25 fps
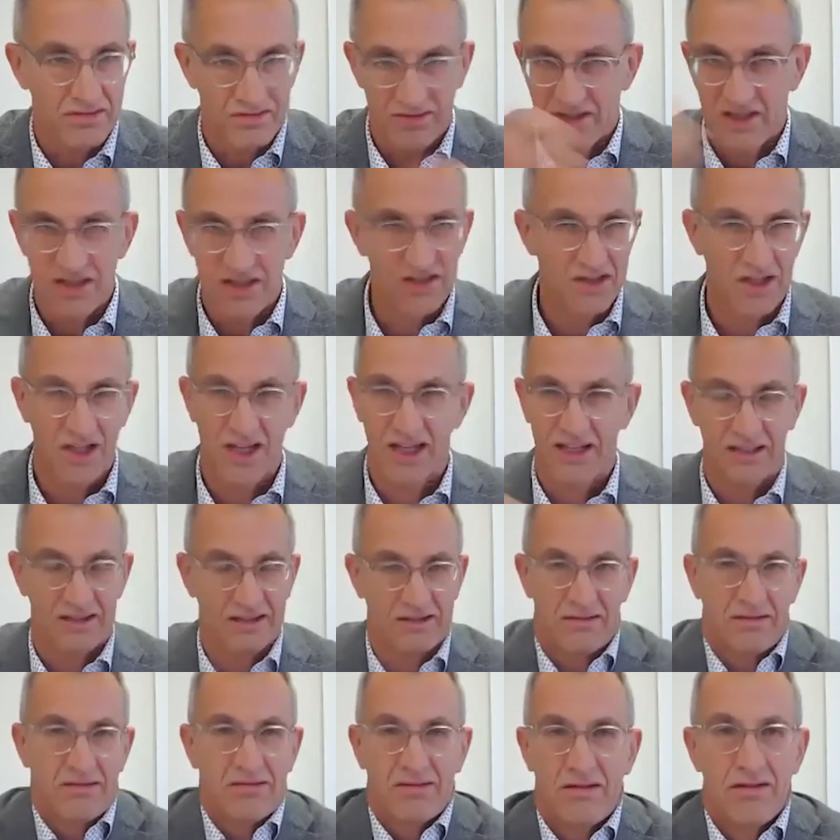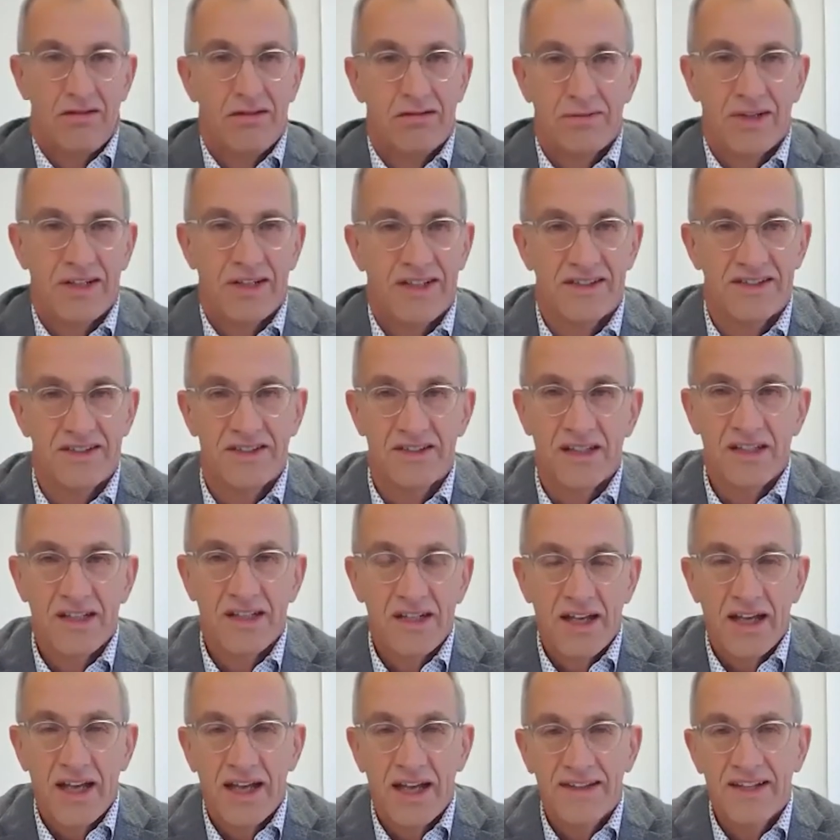teach like always.
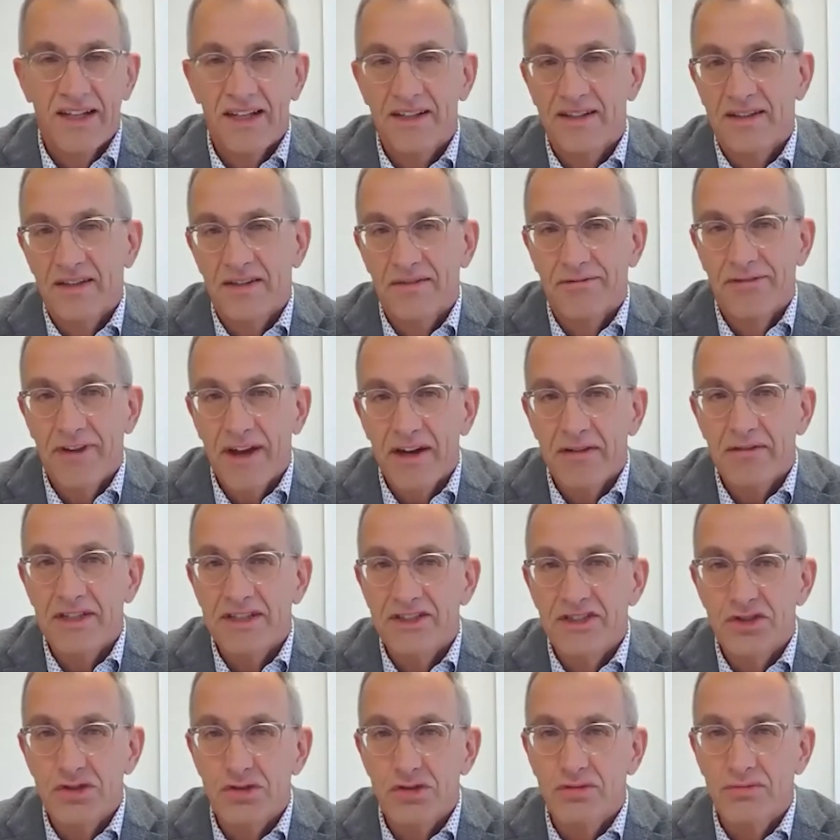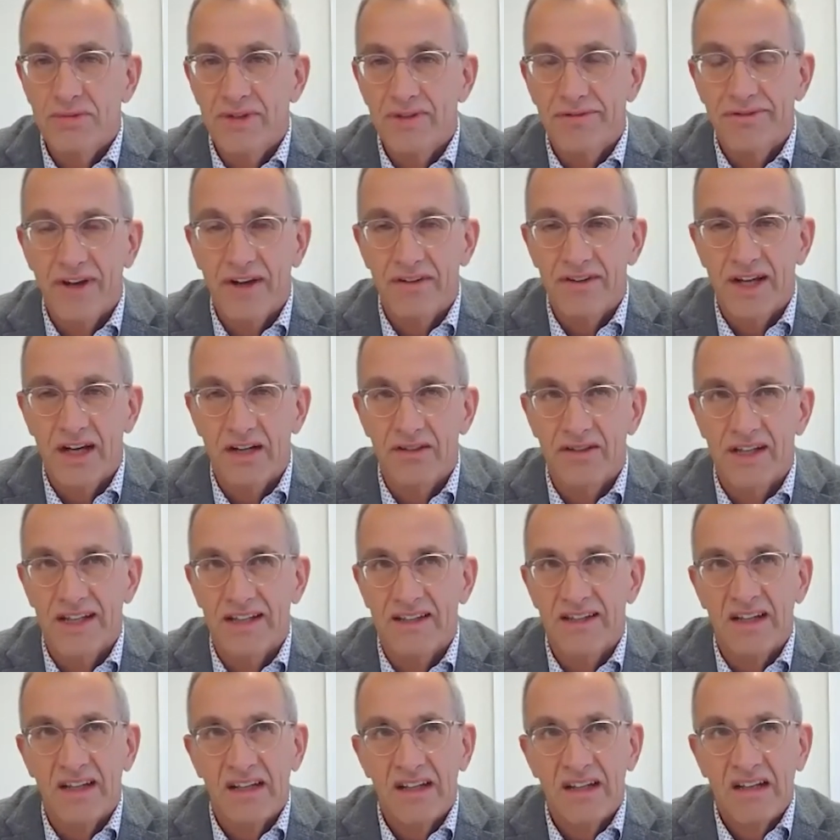And then very soon we found out
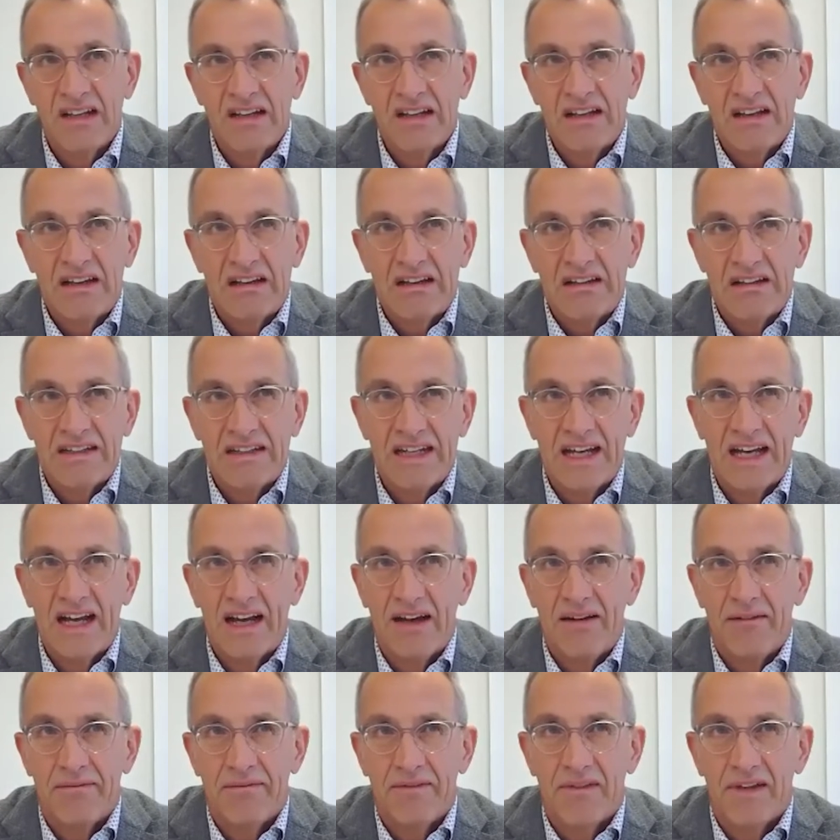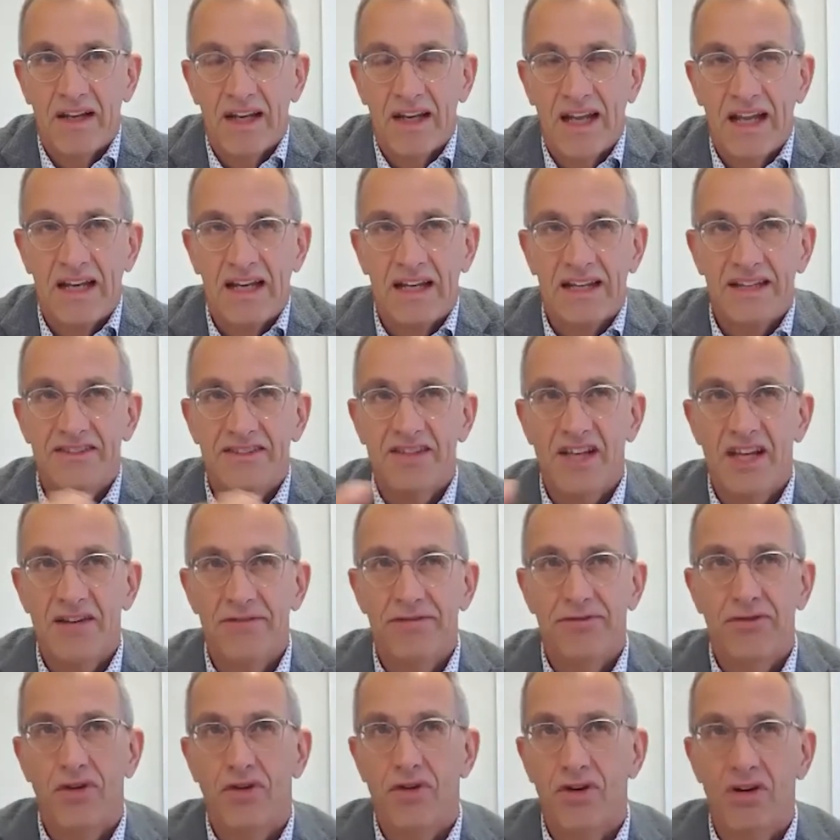that yeah, let's say
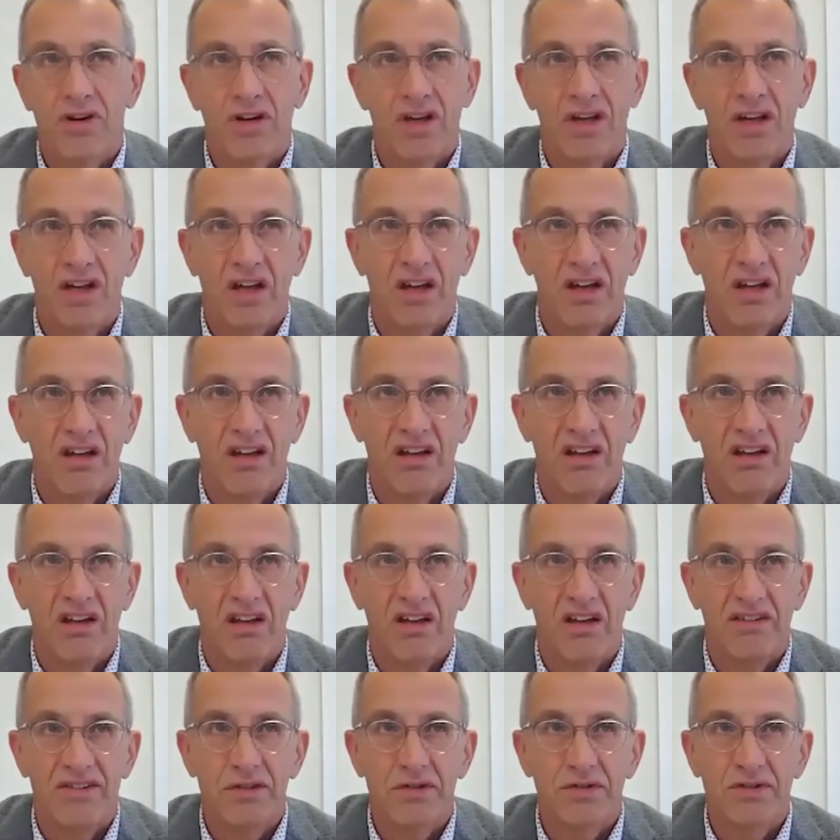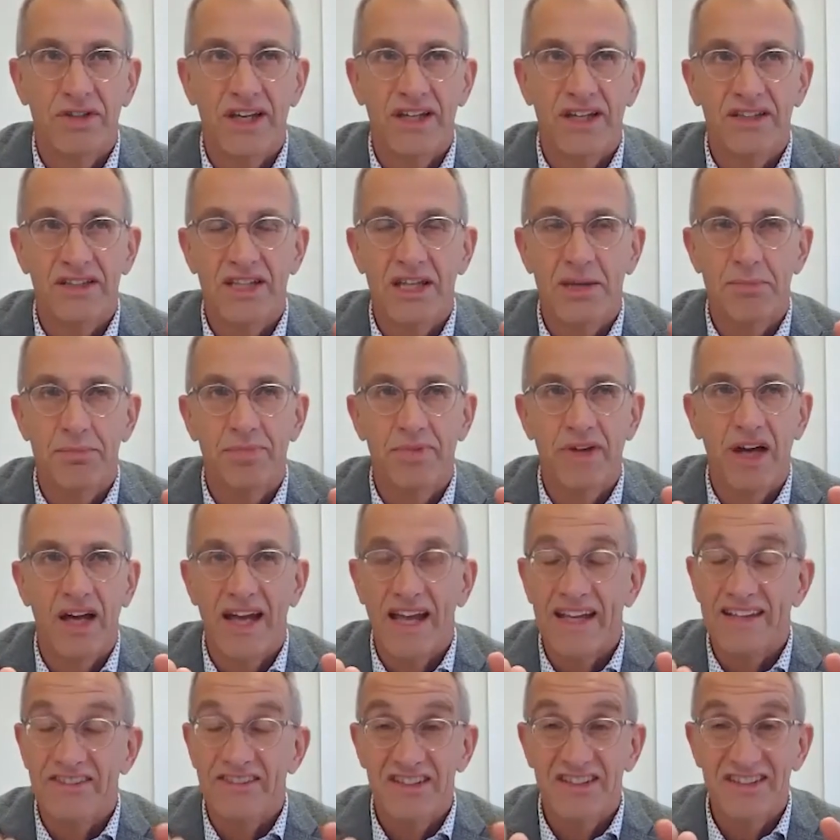for uh, uh, you can keep
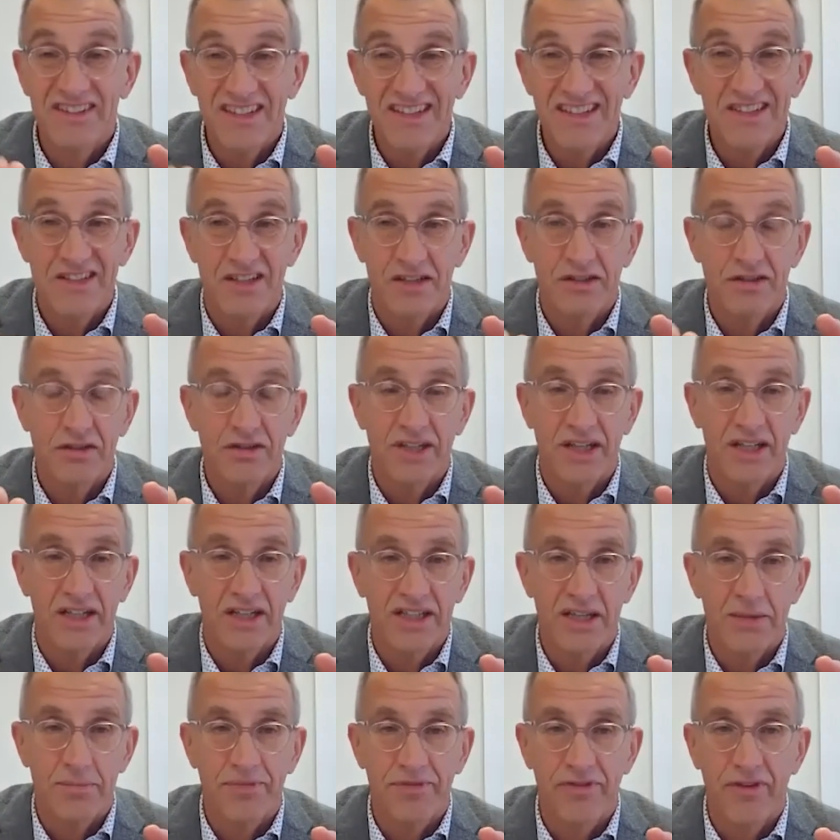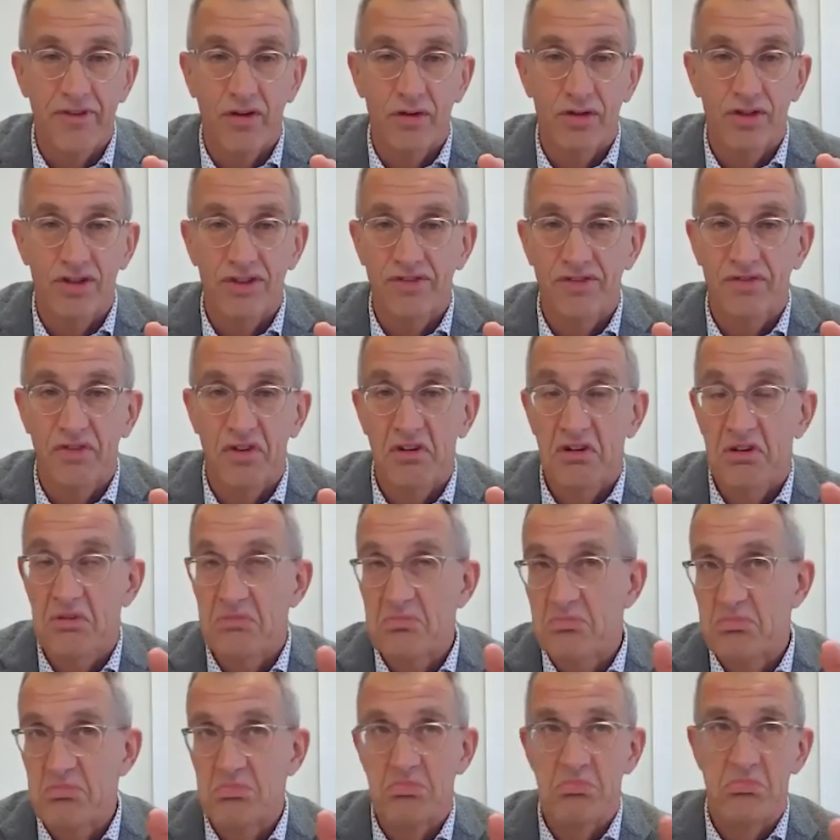as a teacher, you can keep focus for,
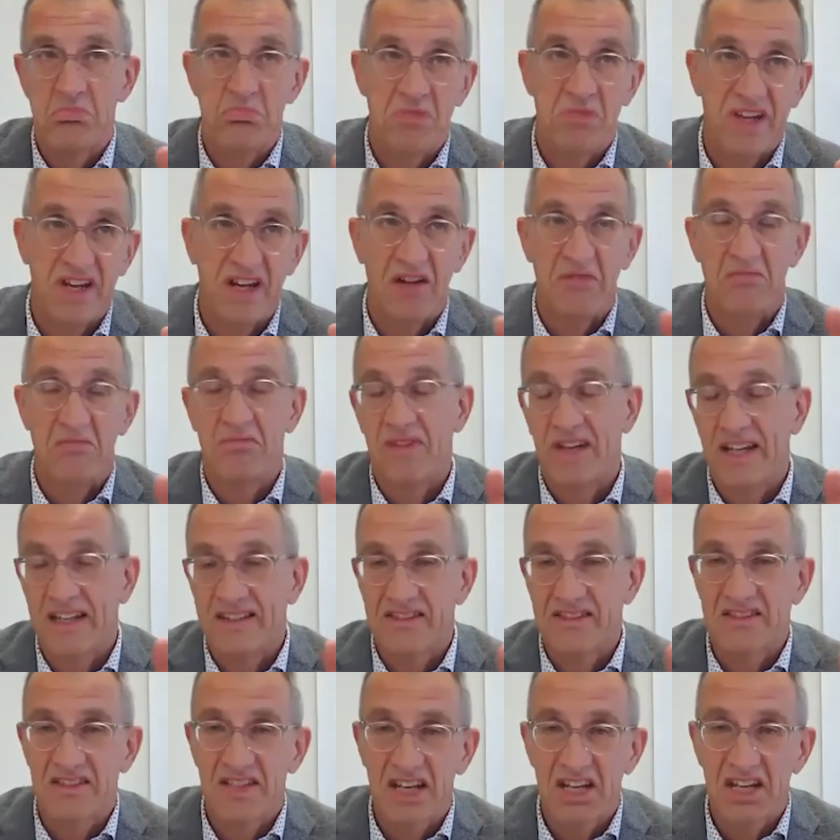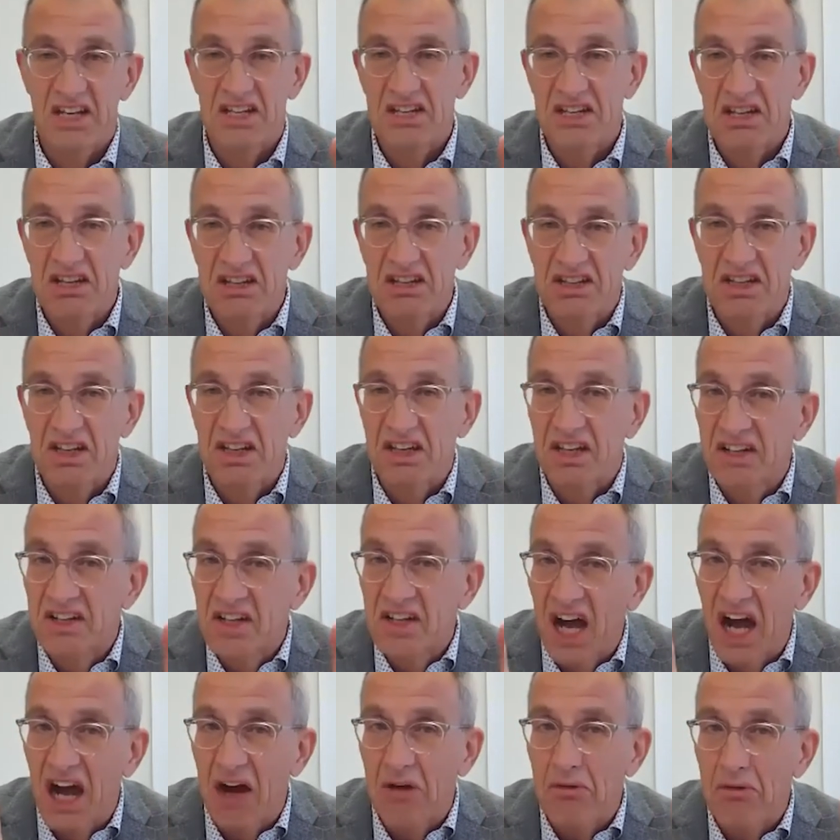uh, let's say, an, an
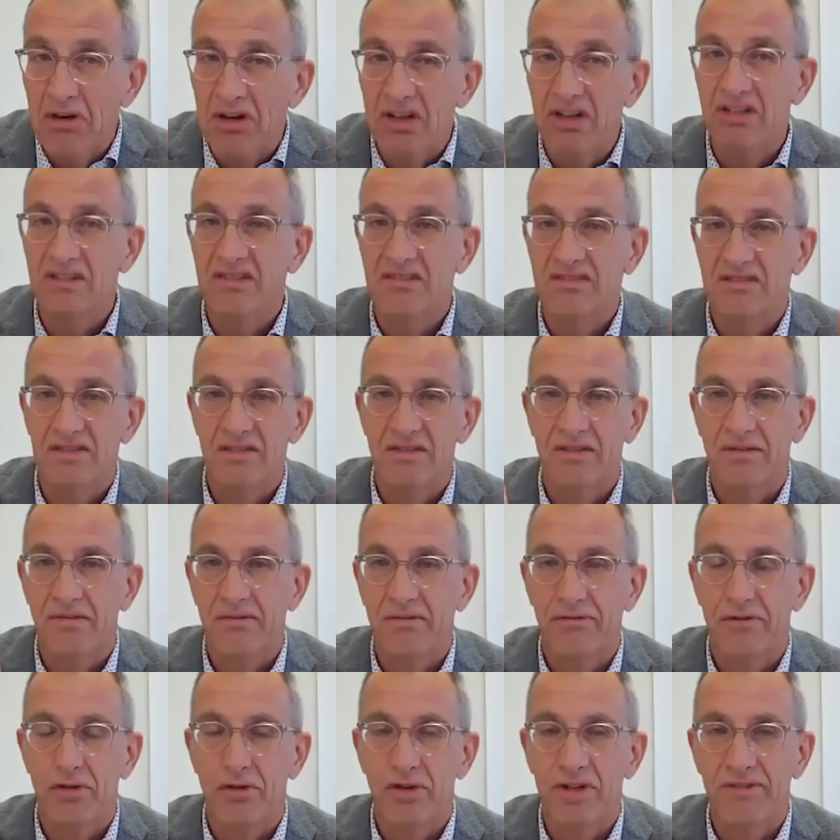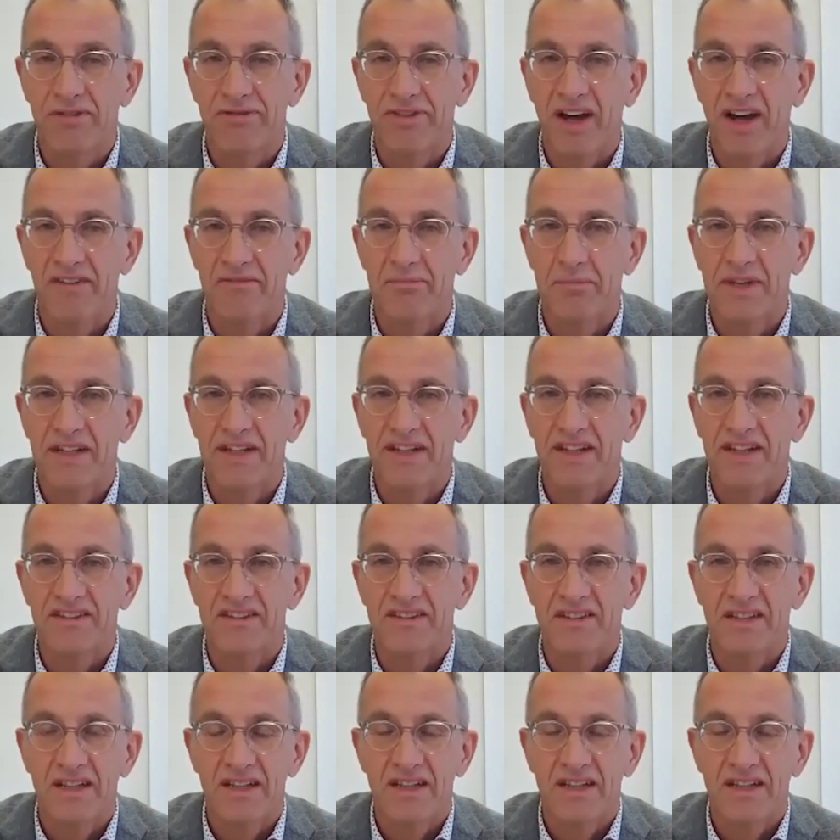hour, 45 minutes,